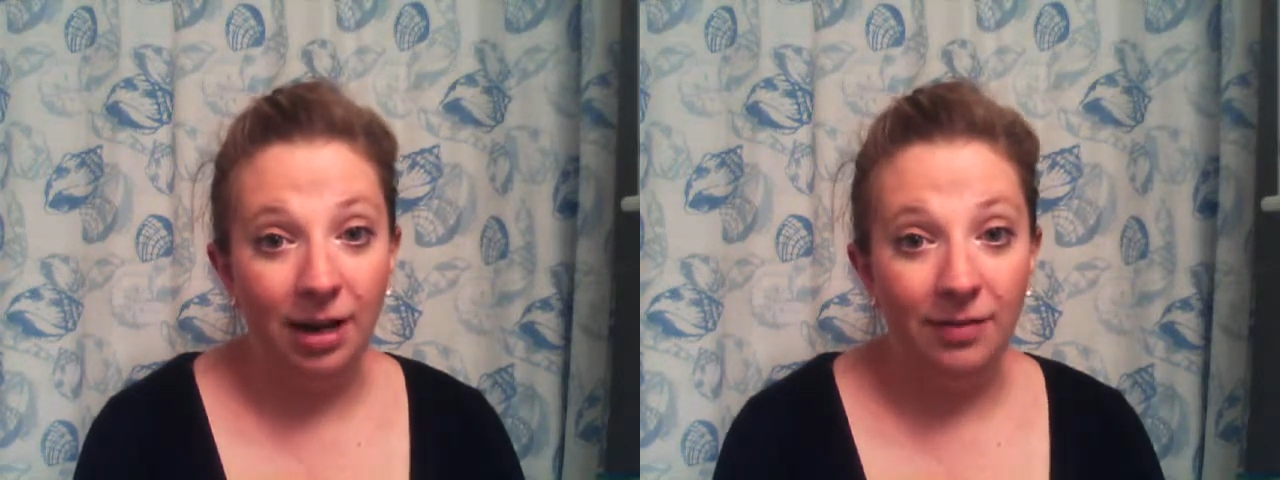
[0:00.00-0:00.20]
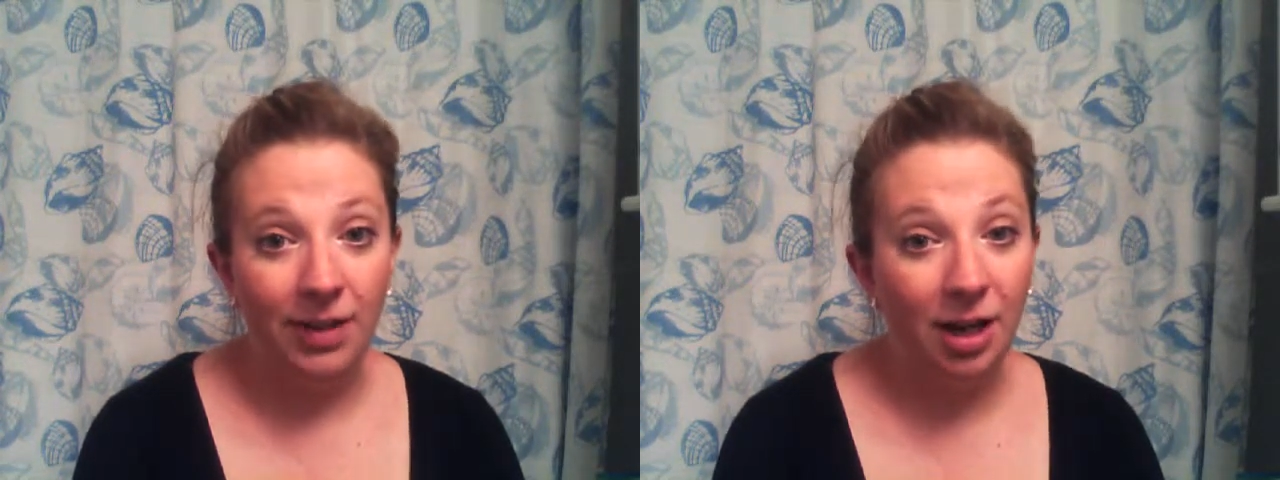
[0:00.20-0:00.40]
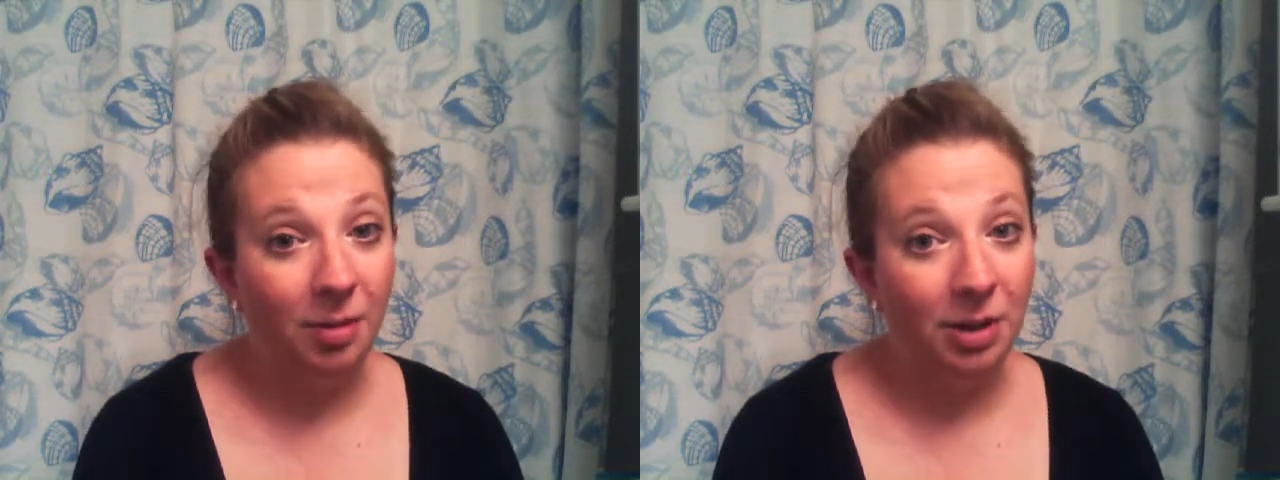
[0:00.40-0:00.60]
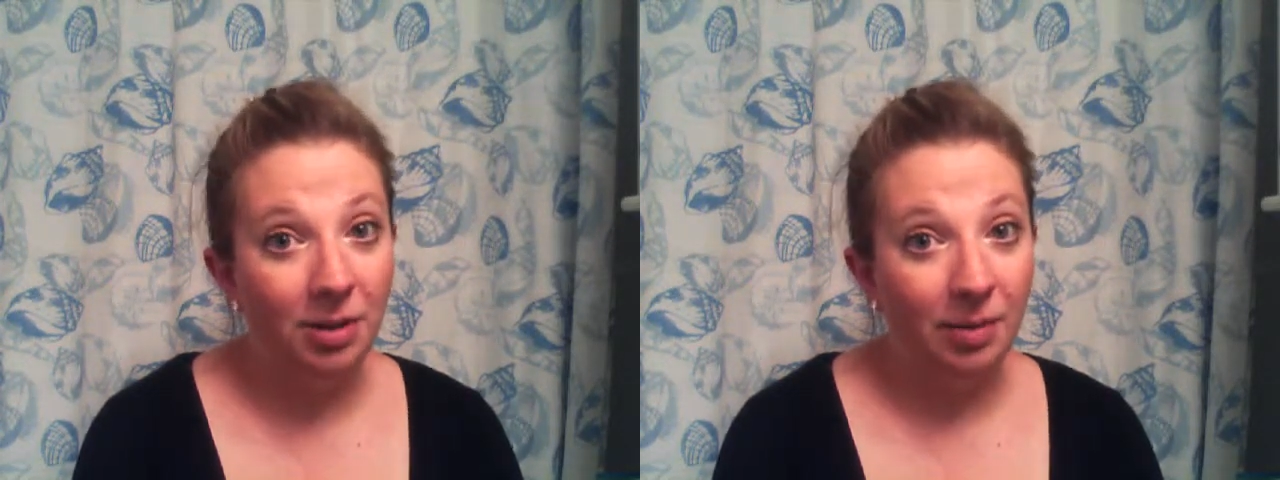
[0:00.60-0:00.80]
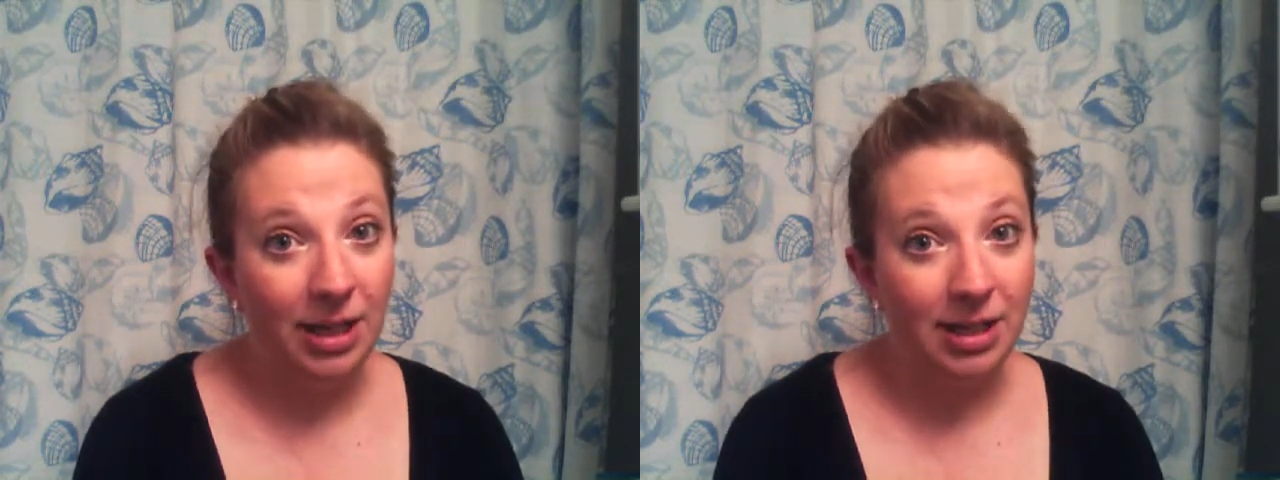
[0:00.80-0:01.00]
I don't even care about
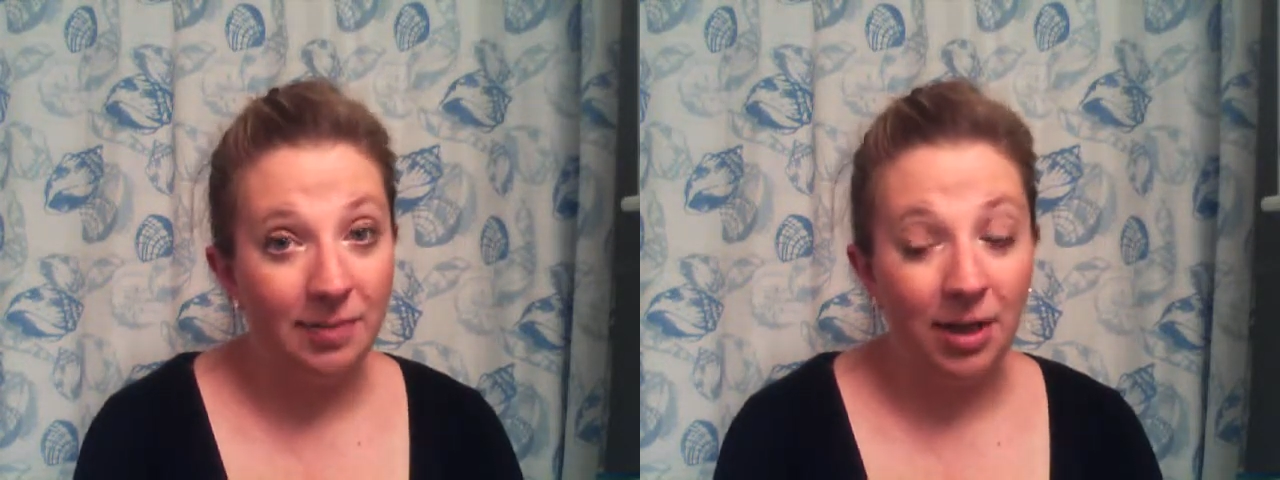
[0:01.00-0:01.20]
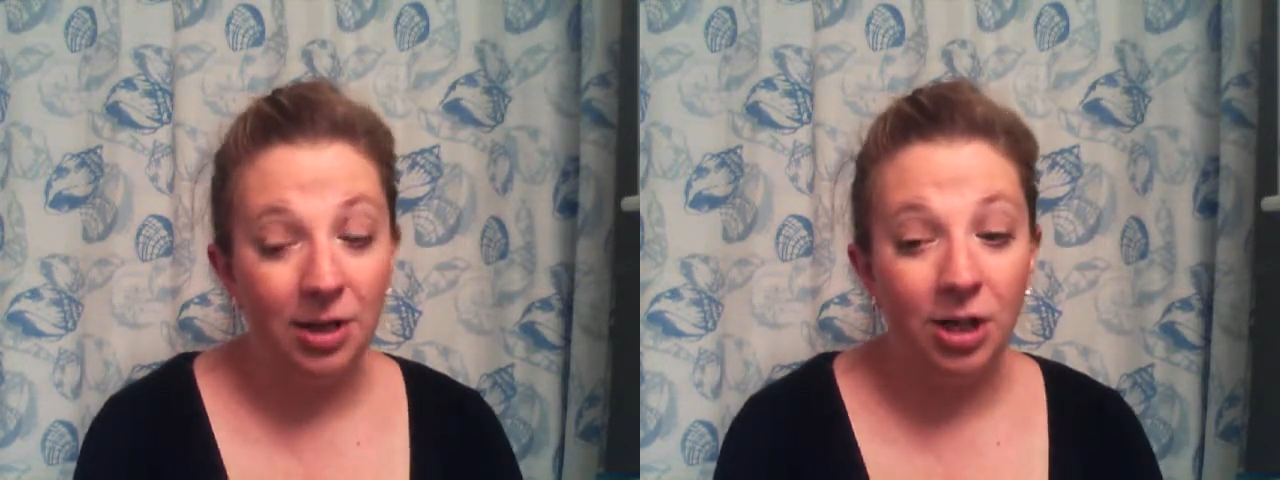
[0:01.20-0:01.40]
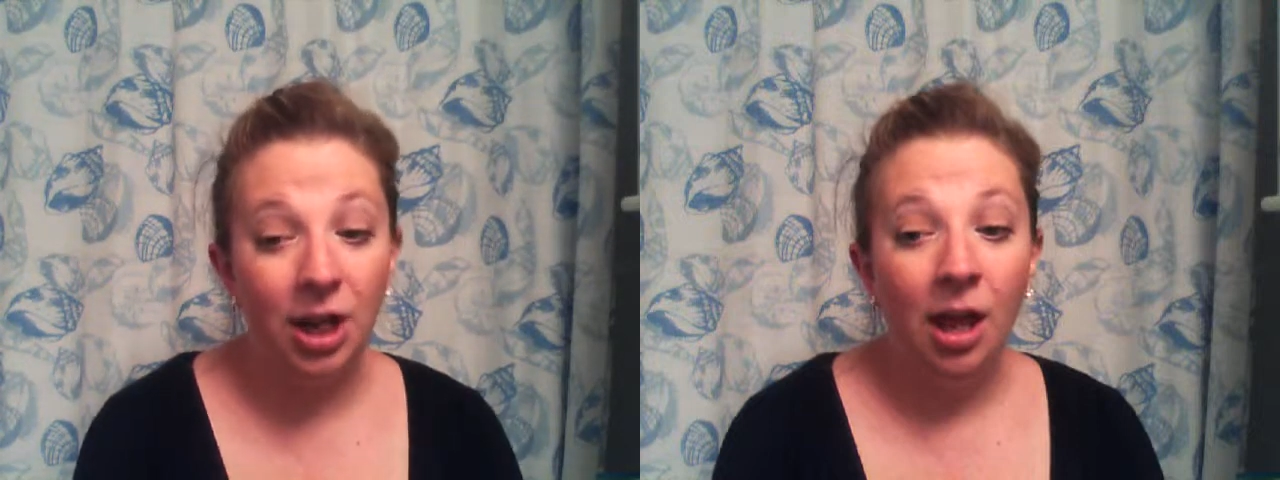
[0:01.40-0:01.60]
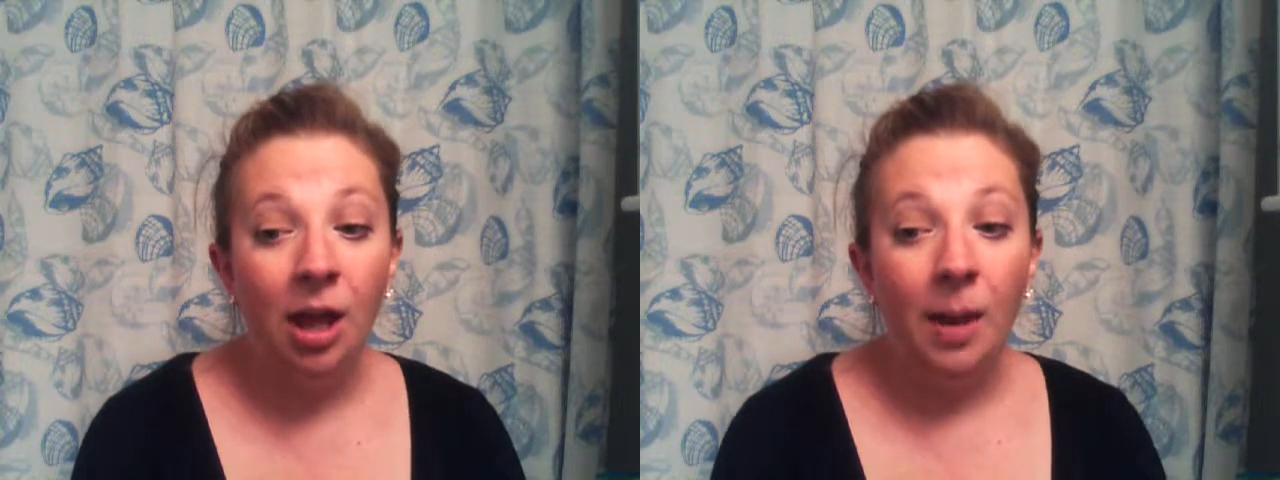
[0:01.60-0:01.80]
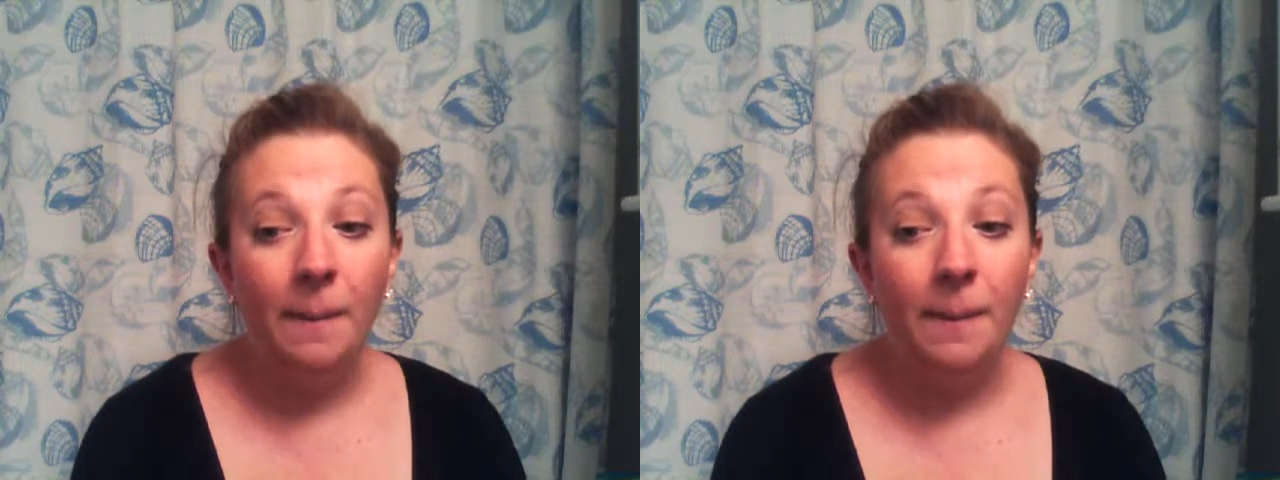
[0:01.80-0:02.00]
the money as much,
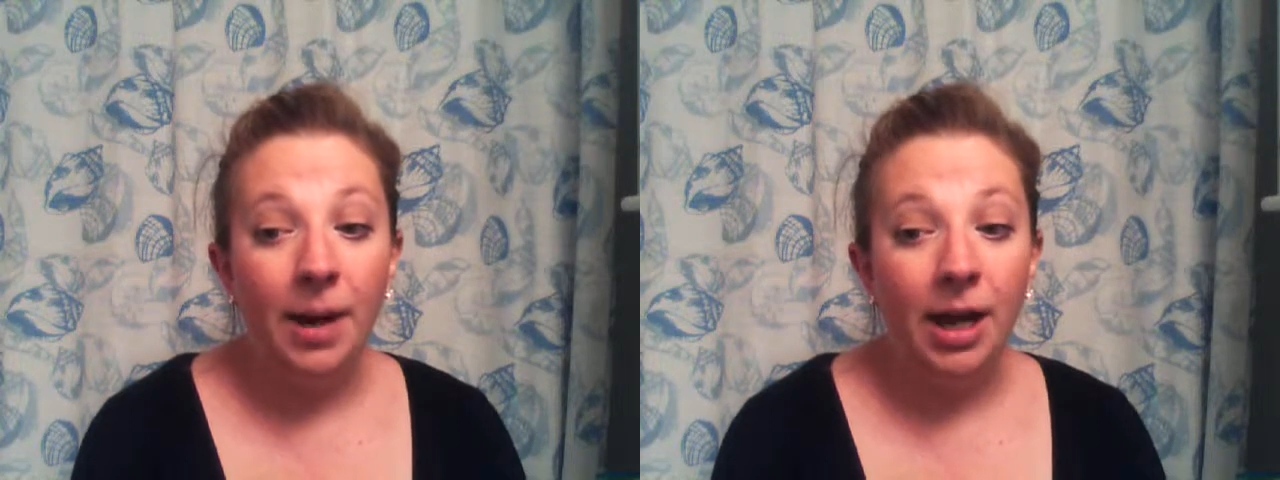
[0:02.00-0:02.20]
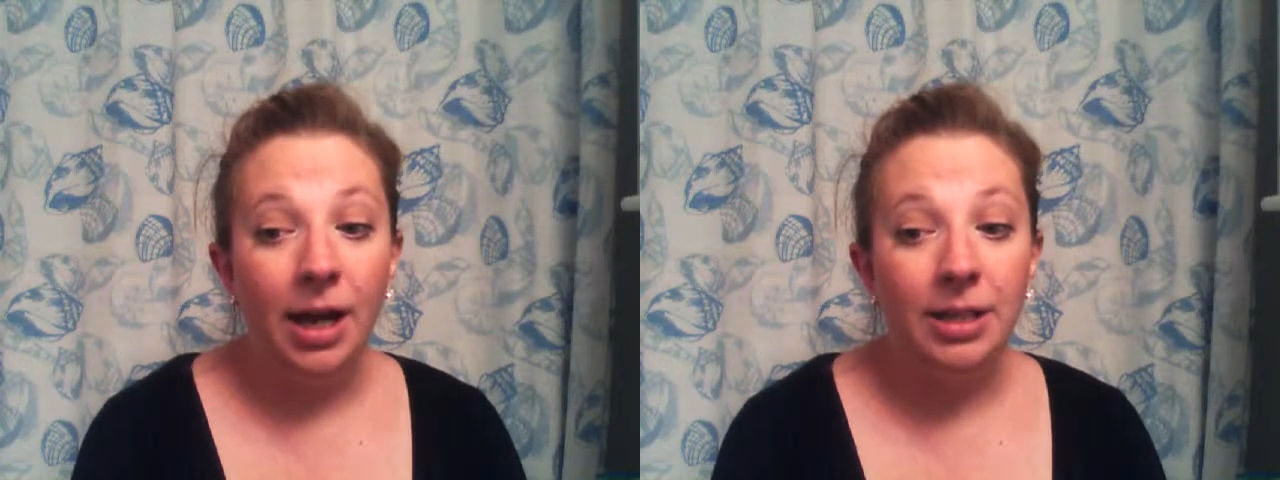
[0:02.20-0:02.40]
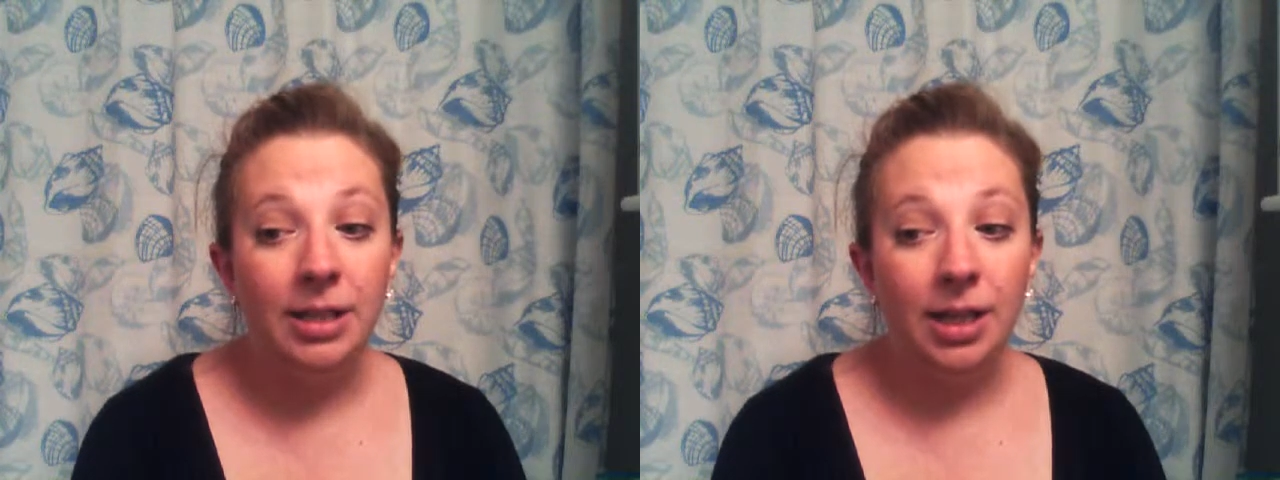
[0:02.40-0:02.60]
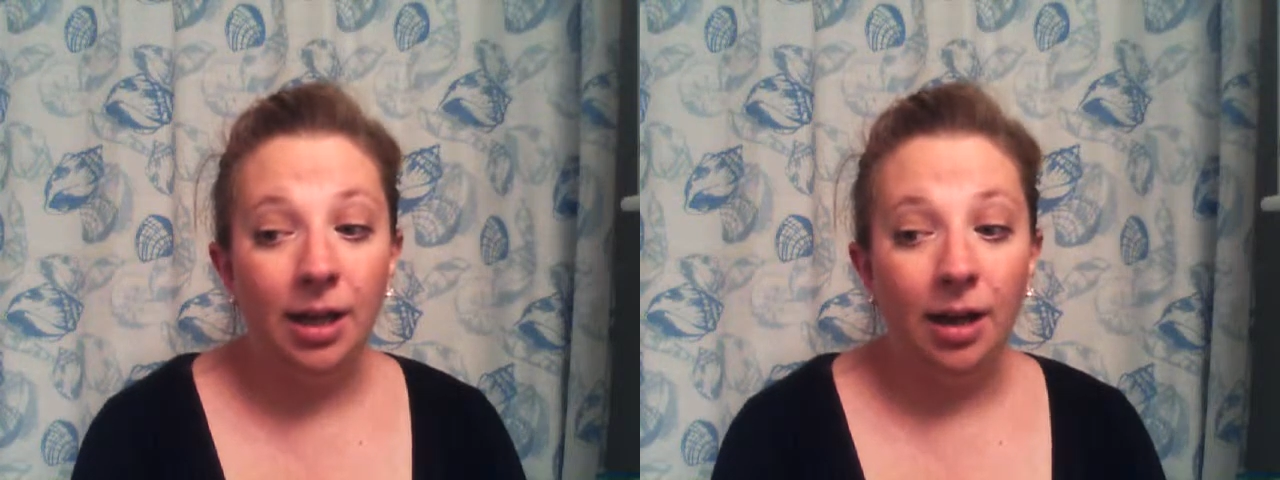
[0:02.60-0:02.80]
but